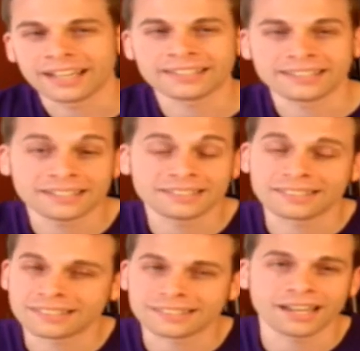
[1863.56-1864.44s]
think
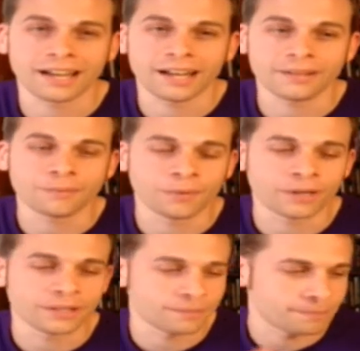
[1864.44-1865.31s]
it's
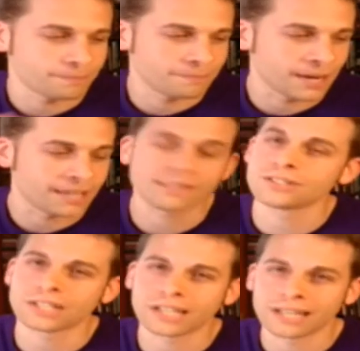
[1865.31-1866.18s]
one of the main
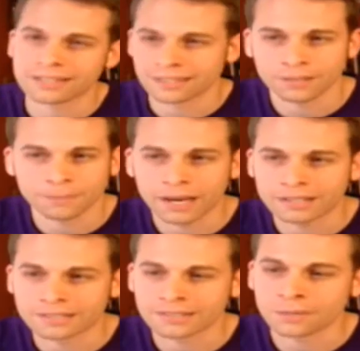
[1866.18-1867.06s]
things you got to think
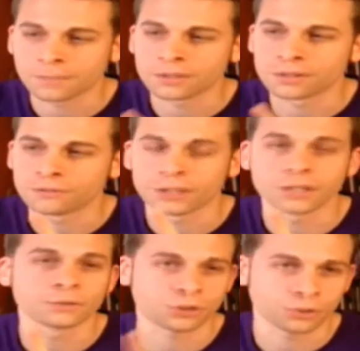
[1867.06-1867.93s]
about is keeping your
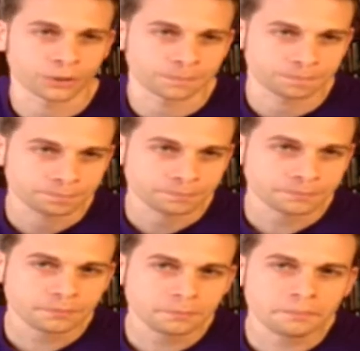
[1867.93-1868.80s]
video short.
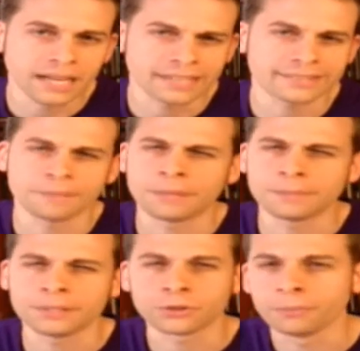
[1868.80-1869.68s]
I'd say
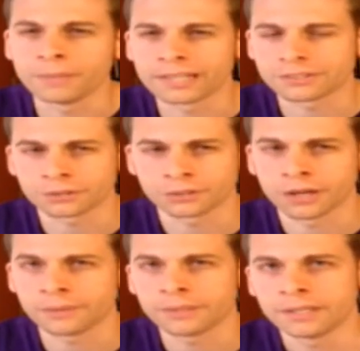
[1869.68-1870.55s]
maybe 2 minutes or
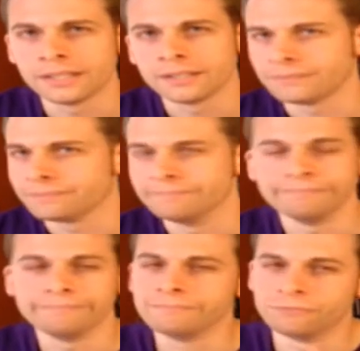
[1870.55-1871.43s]
so.
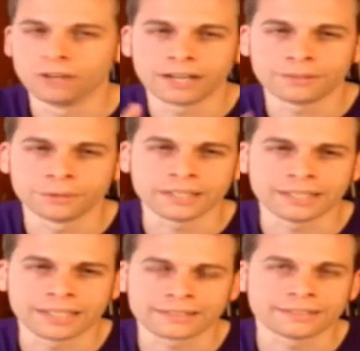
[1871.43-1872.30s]
Really
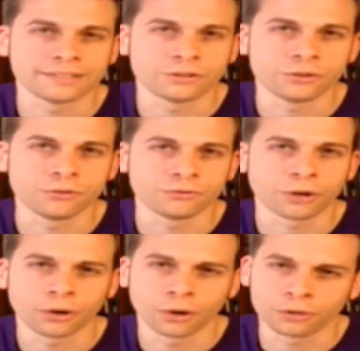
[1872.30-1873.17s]
nothing too
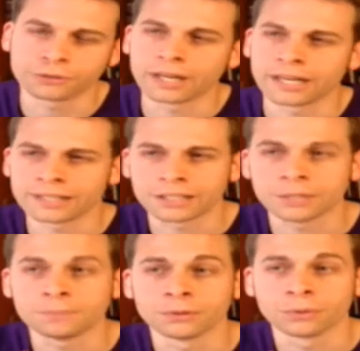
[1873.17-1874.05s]
far over, and
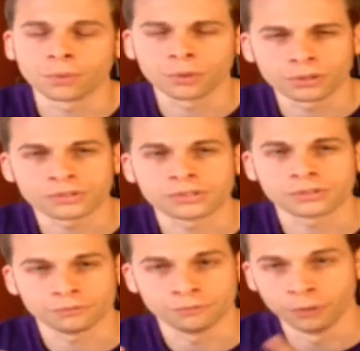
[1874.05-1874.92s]
keep your
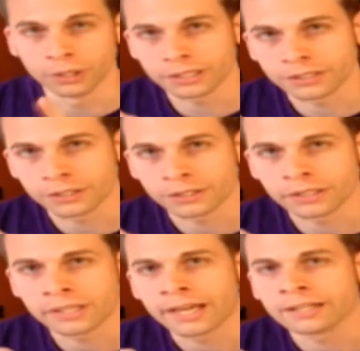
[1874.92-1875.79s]
rewards really
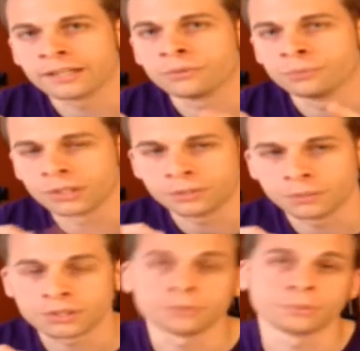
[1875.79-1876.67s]
good at a really
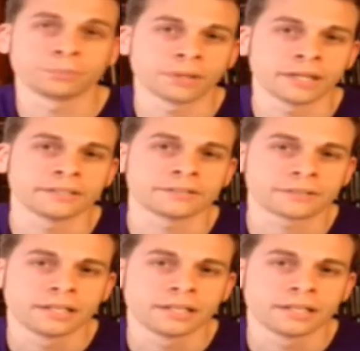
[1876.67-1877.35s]
reasonable price.